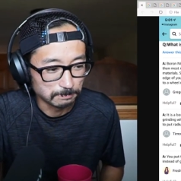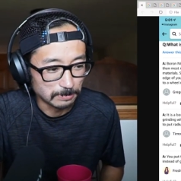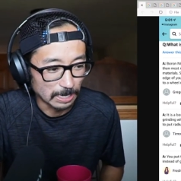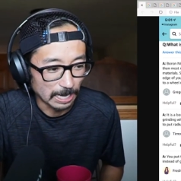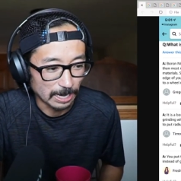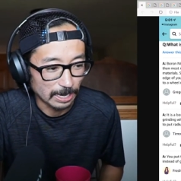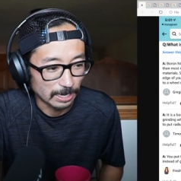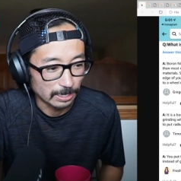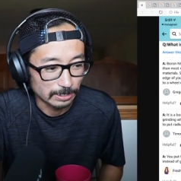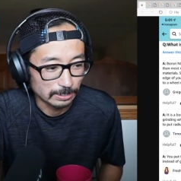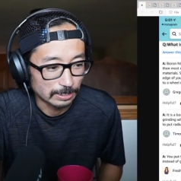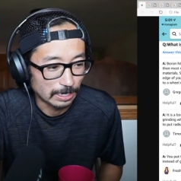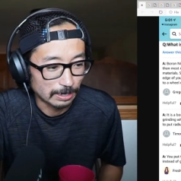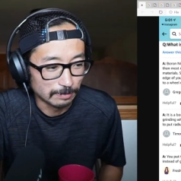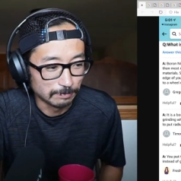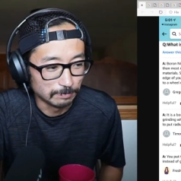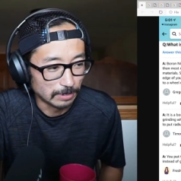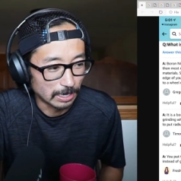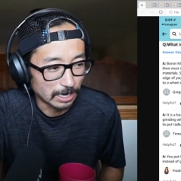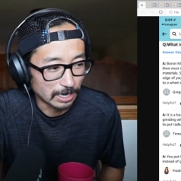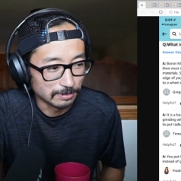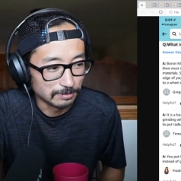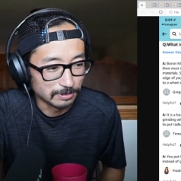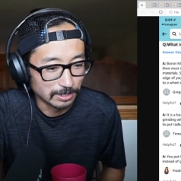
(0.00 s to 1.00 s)

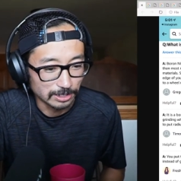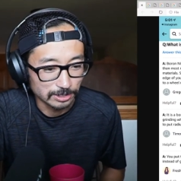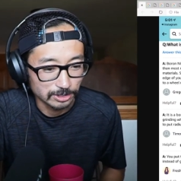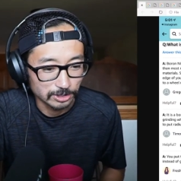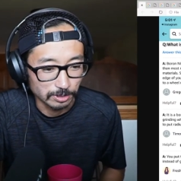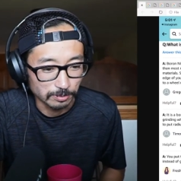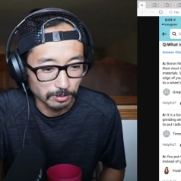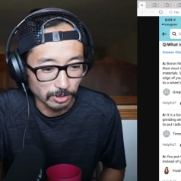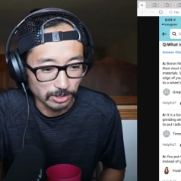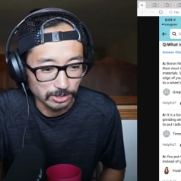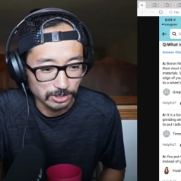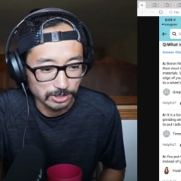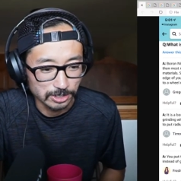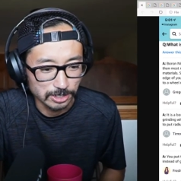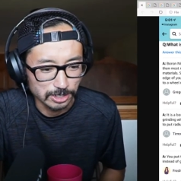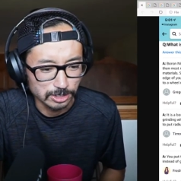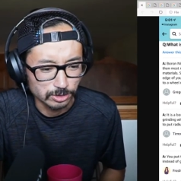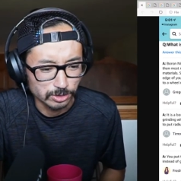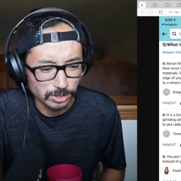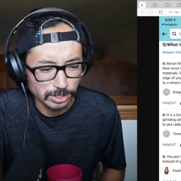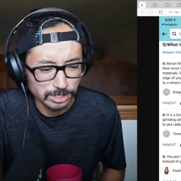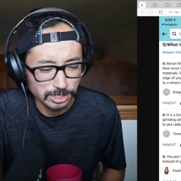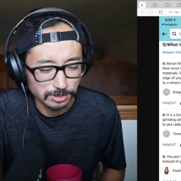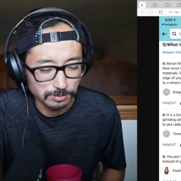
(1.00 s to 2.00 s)
I'm not sure. Martha says
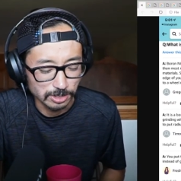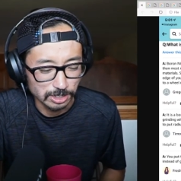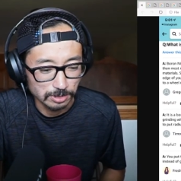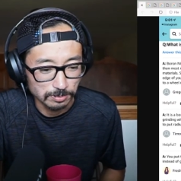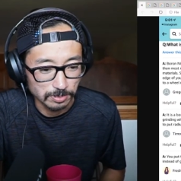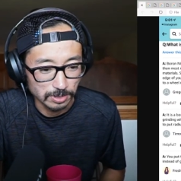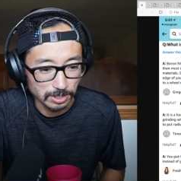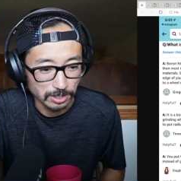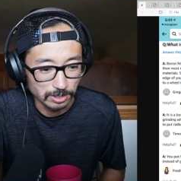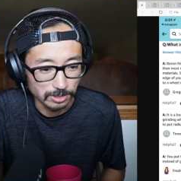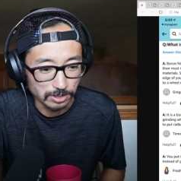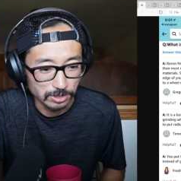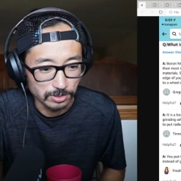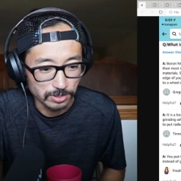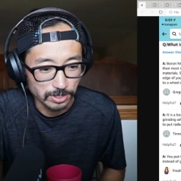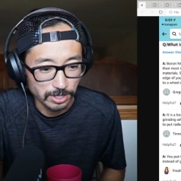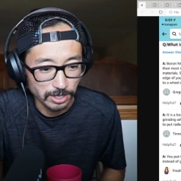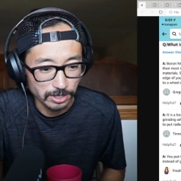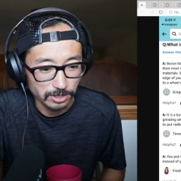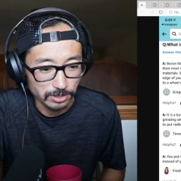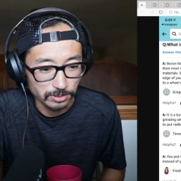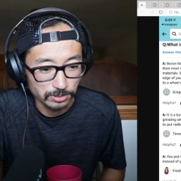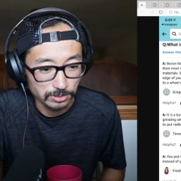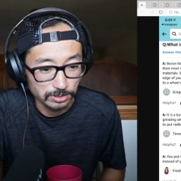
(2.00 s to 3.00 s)
dressing must be a UK
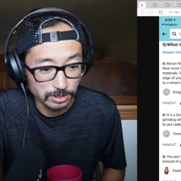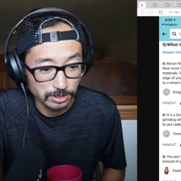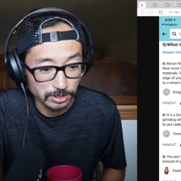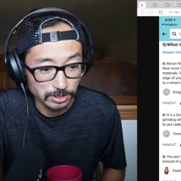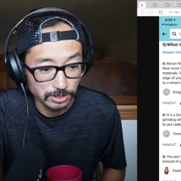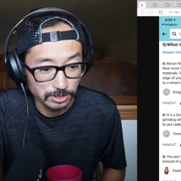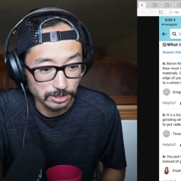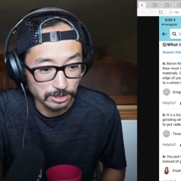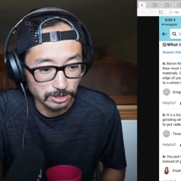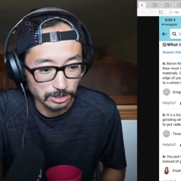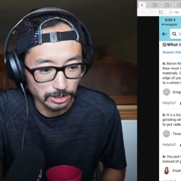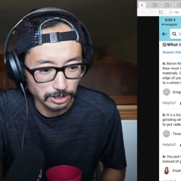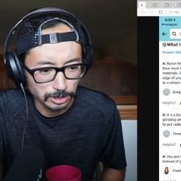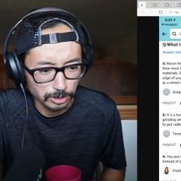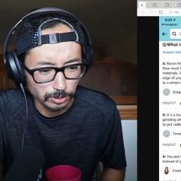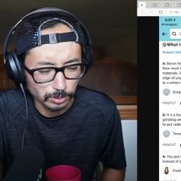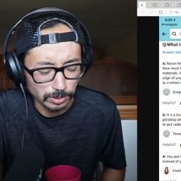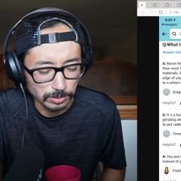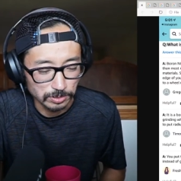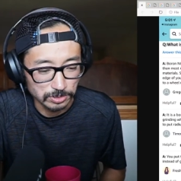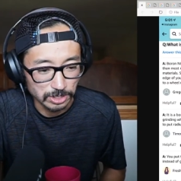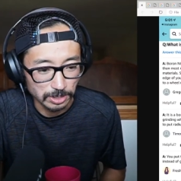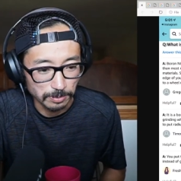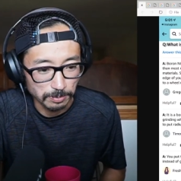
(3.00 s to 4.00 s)
usage, like the way
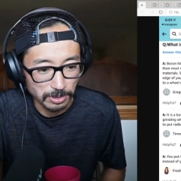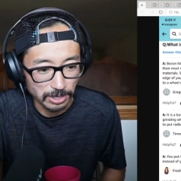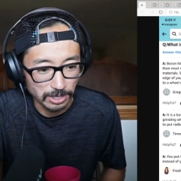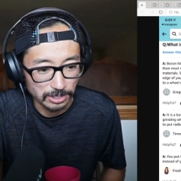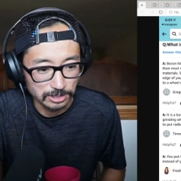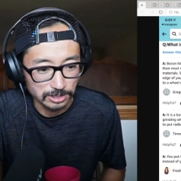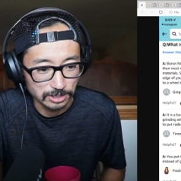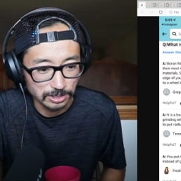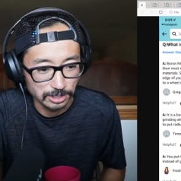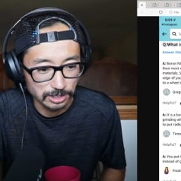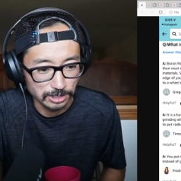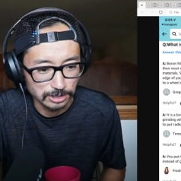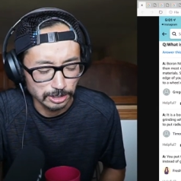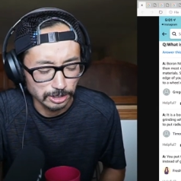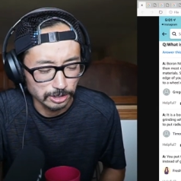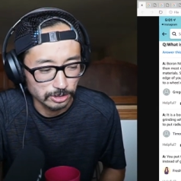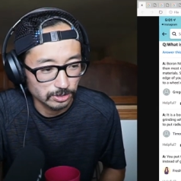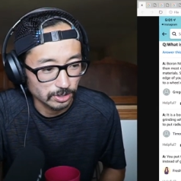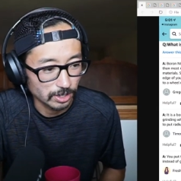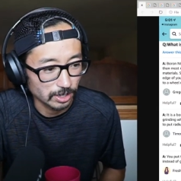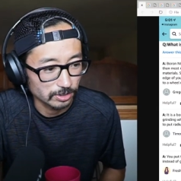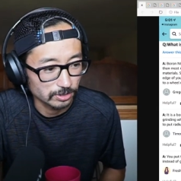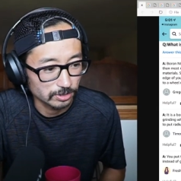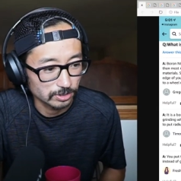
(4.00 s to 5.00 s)
we say pants and they say
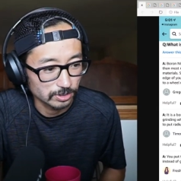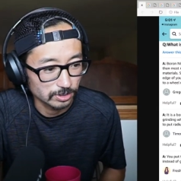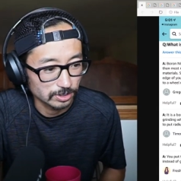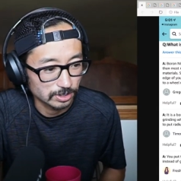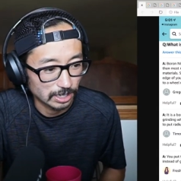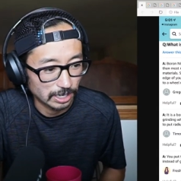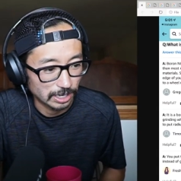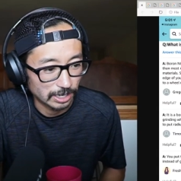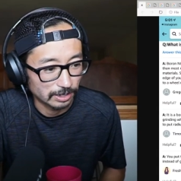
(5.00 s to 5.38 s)
trousers.